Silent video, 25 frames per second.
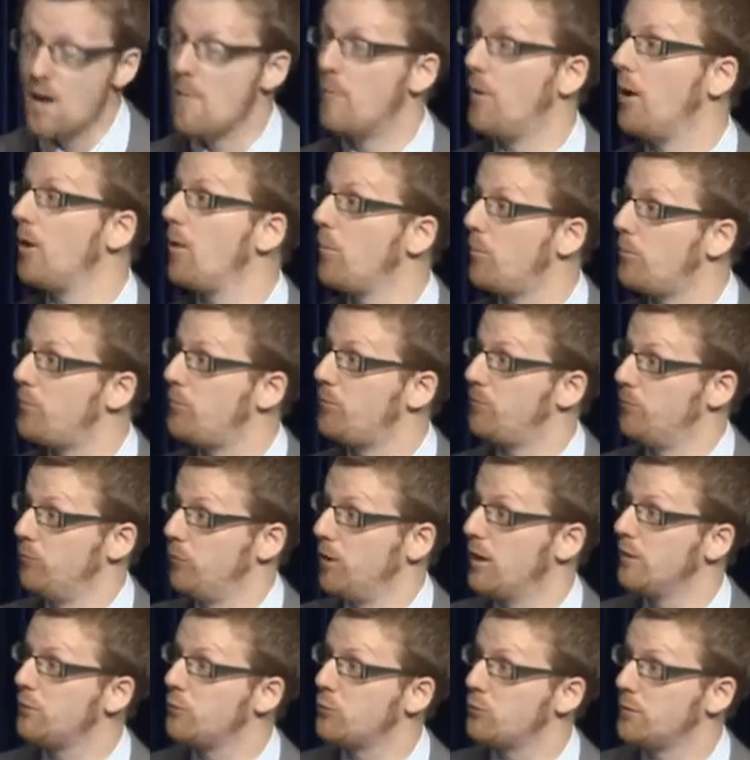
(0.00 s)
But
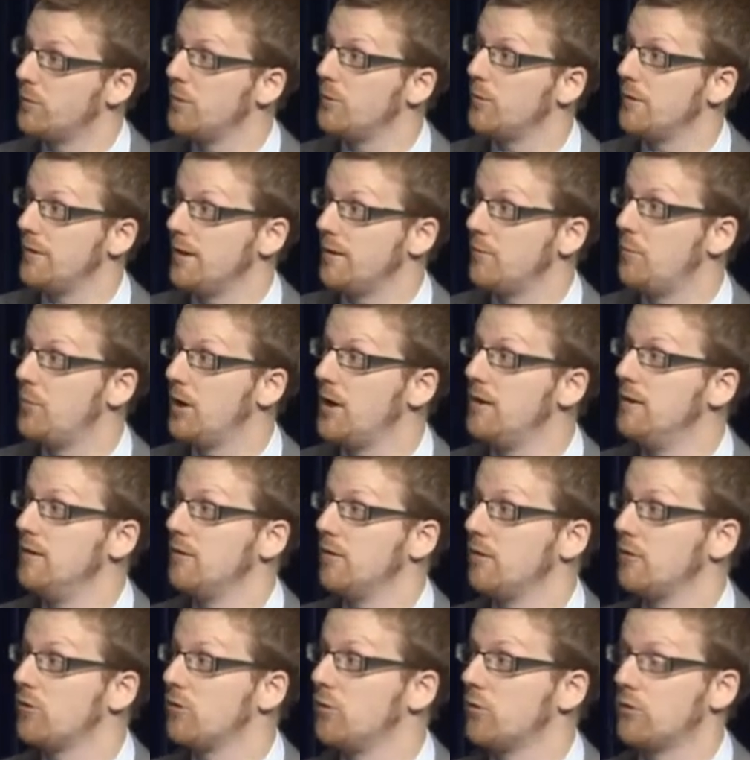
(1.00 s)
we have to remember that pain
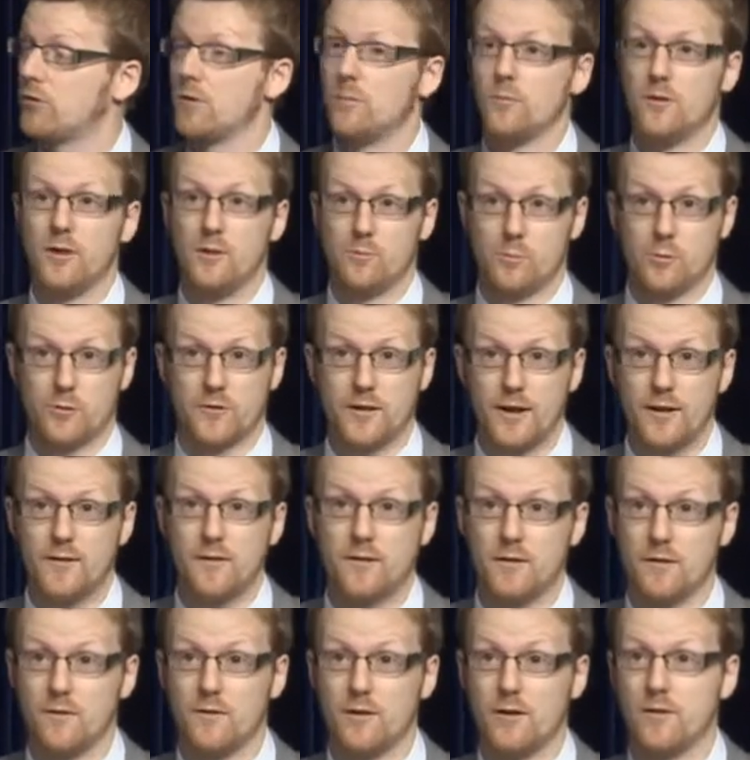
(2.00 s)
is also something
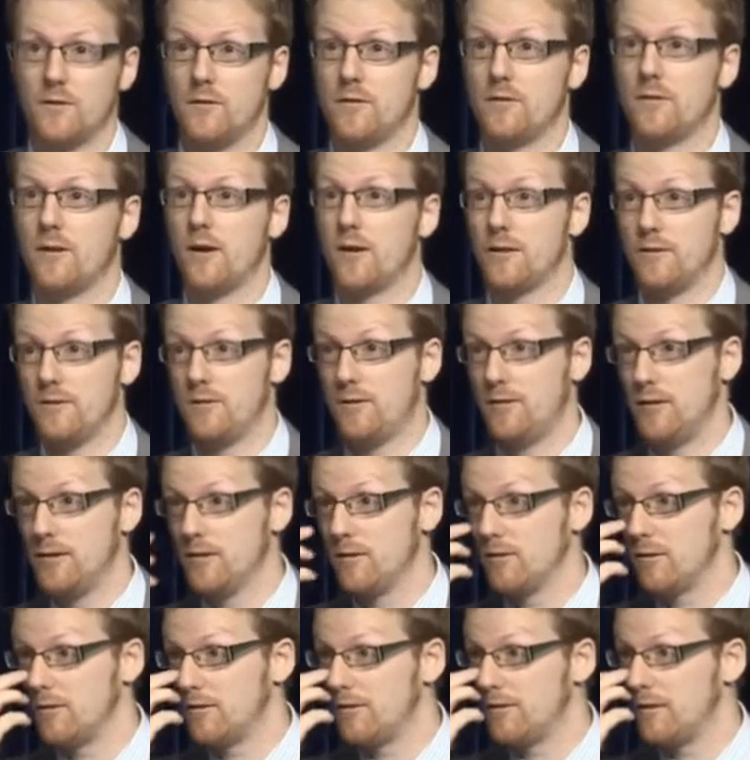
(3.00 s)
protective. That's a
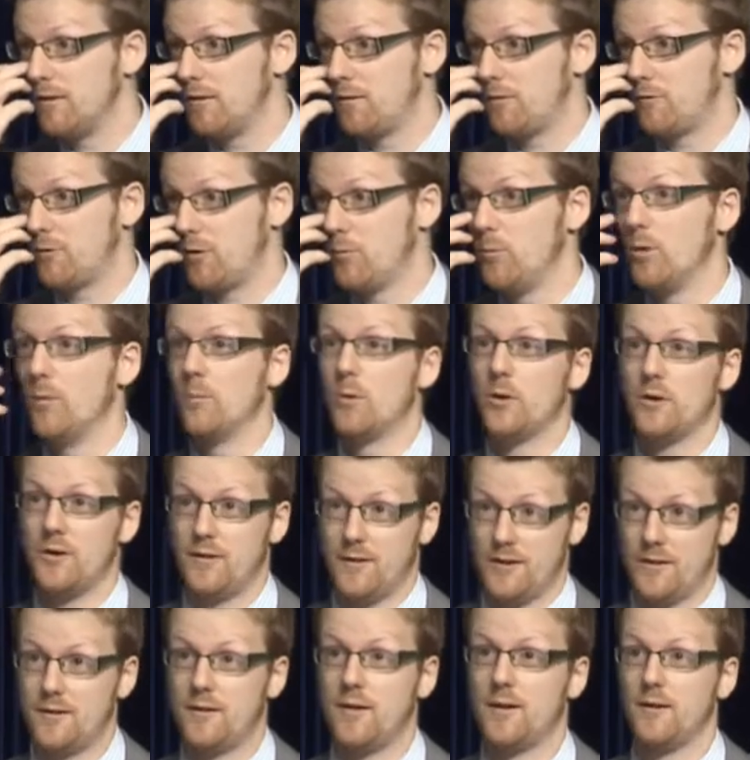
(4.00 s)
signal sent from your body
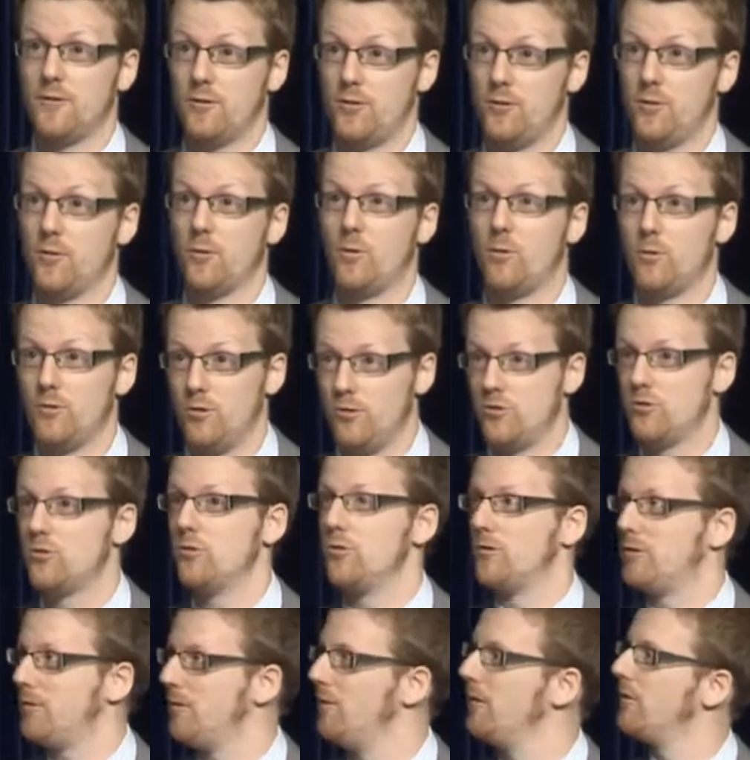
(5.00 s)
that tells you, oh, you
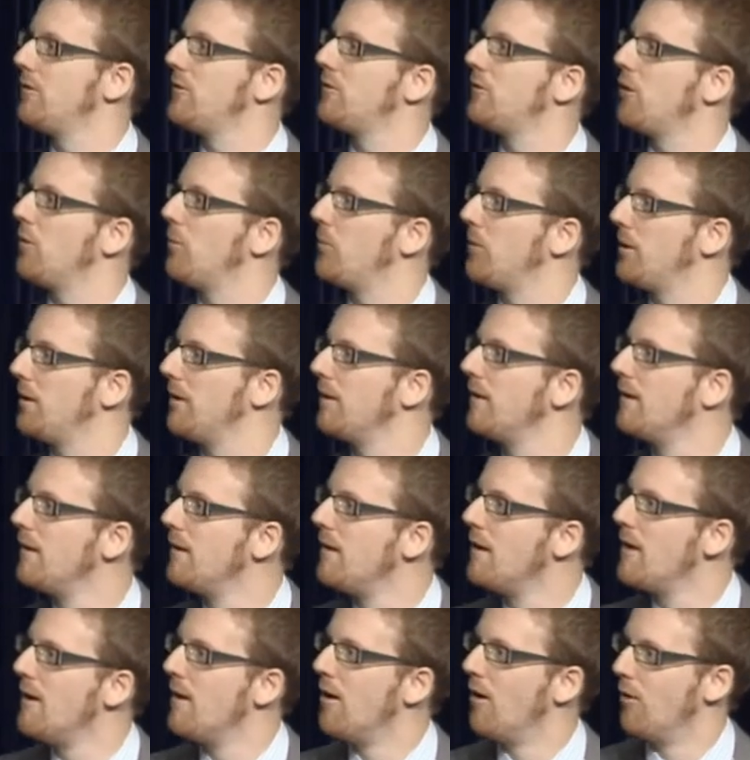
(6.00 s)
should stop and
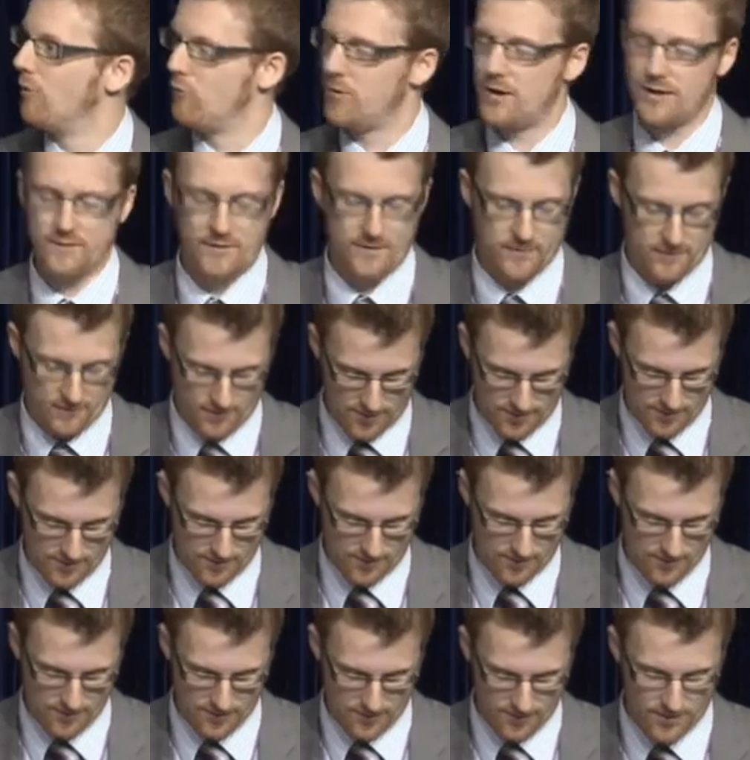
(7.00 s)
rest
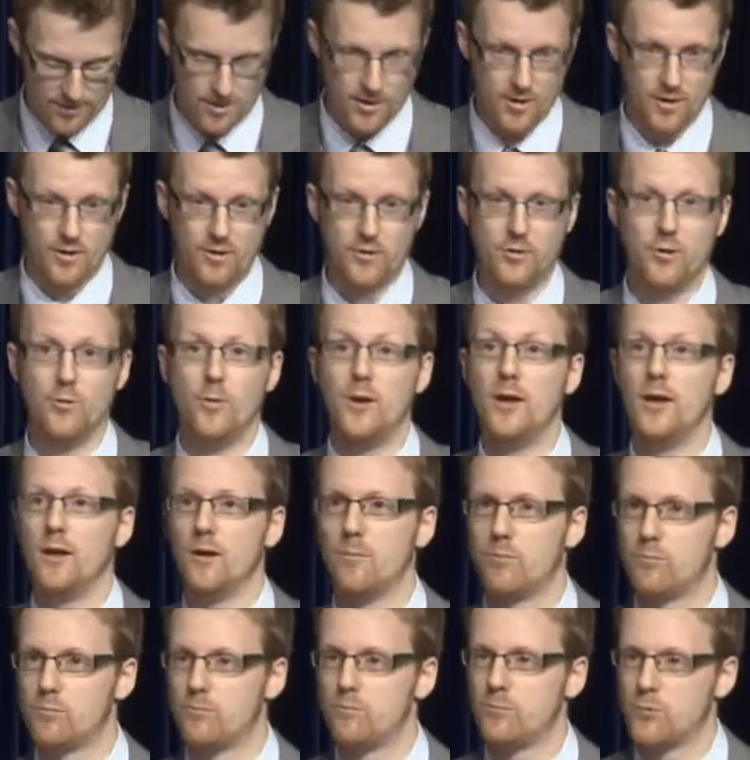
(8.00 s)
until uh, you
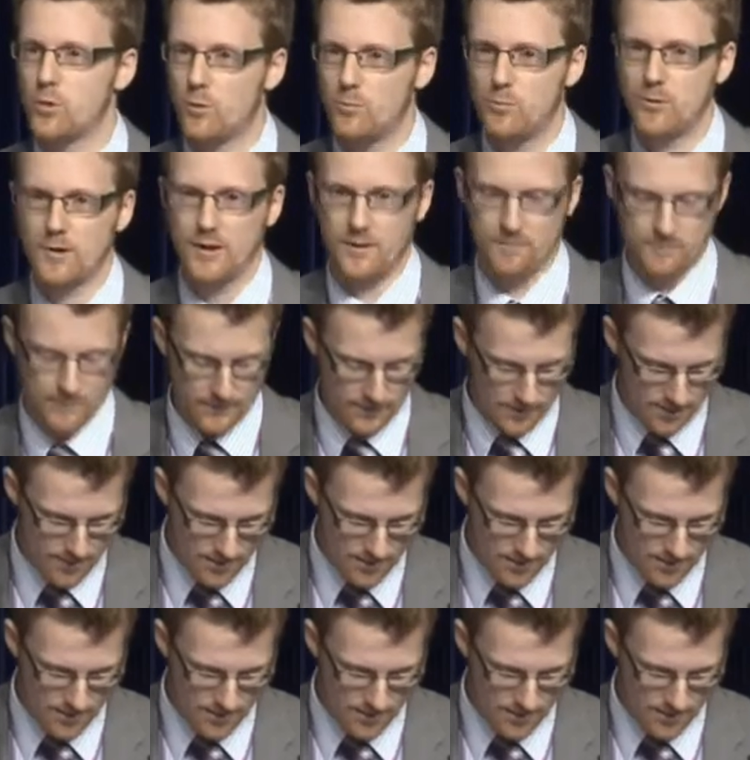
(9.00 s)
heal properly.